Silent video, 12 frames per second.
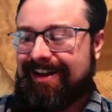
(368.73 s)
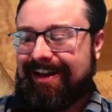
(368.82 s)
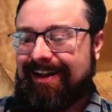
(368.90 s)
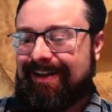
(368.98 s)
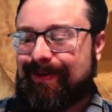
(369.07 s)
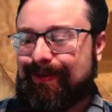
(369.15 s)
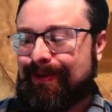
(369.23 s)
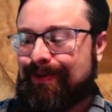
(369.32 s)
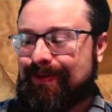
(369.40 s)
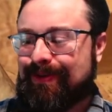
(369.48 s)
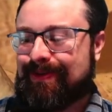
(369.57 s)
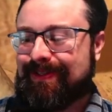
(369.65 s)

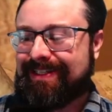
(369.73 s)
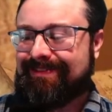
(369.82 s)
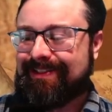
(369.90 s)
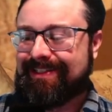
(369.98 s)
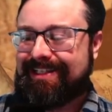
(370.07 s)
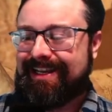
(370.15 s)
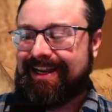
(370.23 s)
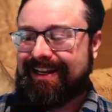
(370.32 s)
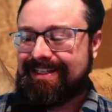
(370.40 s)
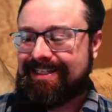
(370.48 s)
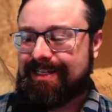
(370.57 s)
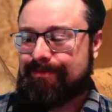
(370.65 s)
We'll take
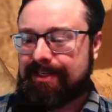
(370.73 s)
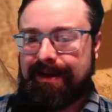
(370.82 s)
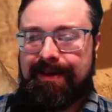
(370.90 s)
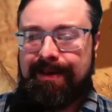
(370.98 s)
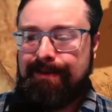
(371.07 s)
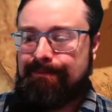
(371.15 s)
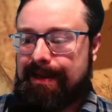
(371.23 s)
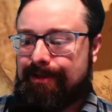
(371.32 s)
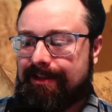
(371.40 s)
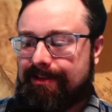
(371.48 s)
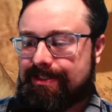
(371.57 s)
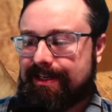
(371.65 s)
it. It seems like
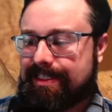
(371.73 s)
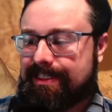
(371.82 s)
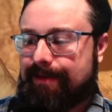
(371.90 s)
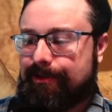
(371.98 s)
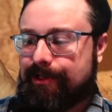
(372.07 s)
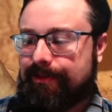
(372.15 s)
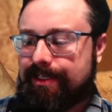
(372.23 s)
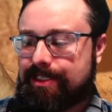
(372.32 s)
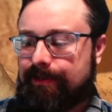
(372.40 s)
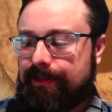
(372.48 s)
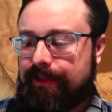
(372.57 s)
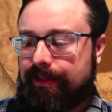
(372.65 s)
maybe there's less damage on
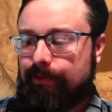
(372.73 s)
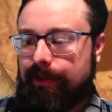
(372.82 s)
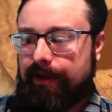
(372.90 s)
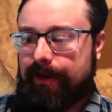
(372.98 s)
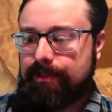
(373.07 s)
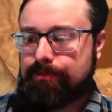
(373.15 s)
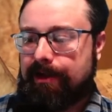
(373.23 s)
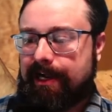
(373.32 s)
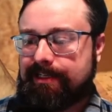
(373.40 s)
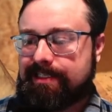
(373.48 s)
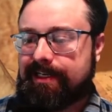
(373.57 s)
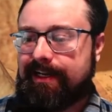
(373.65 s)
this one than the one that I was
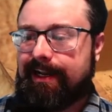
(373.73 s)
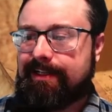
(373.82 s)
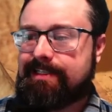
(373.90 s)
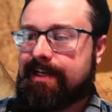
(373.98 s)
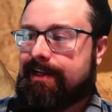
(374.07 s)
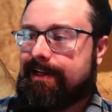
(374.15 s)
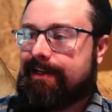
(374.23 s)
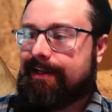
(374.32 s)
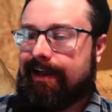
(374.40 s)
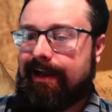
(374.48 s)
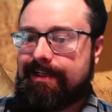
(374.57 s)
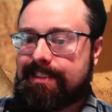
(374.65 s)
practicing against.
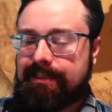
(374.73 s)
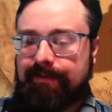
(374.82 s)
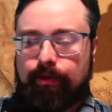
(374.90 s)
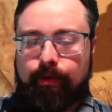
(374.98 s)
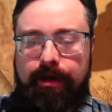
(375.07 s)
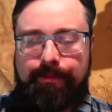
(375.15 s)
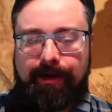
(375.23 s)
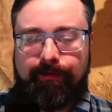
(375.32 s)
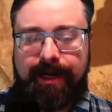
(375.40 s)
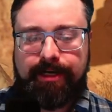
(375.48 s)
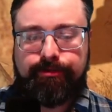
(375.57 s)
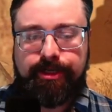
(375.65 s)
I still have to worry about
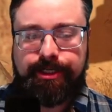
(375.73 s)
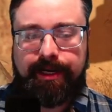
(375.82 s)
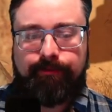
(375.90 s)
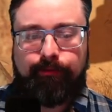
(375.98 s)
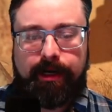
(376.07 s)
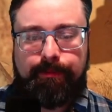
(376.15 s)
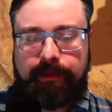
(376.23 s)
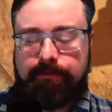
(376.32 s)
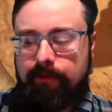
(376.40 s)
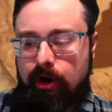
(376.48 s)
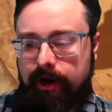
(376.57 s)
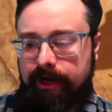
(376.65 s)
rage regen, worry about the
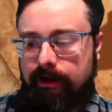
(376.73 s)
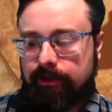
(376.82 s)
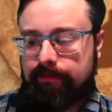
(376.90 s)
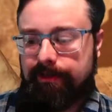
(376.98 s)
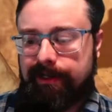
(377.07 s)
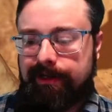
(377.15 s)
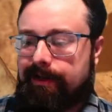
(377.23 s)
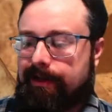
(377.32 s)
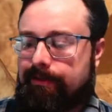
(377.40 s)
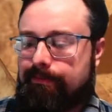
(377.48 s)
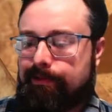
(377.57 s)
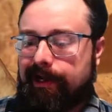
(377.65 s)
Marri ultimate,
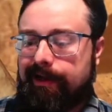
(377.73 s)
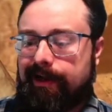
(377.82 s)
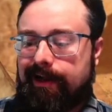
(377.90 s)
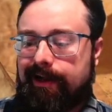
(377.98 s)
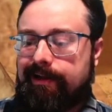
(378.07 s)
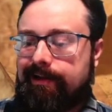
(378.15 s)
but I